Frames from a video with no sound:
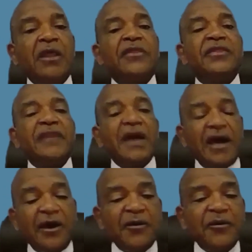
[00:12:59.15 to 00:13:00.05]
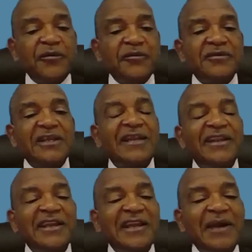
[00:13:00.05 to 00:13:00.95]
Now, the
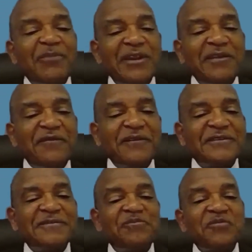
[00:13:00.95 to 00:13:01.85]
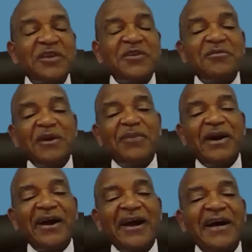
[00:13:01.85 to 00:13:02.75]
clinical benefits. Right.
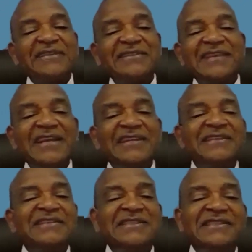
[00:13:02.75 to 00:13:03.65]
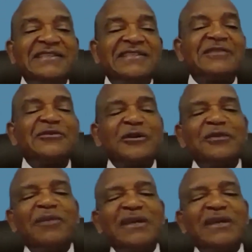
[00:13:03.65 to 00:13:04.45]
Remember, I said disease is nothing but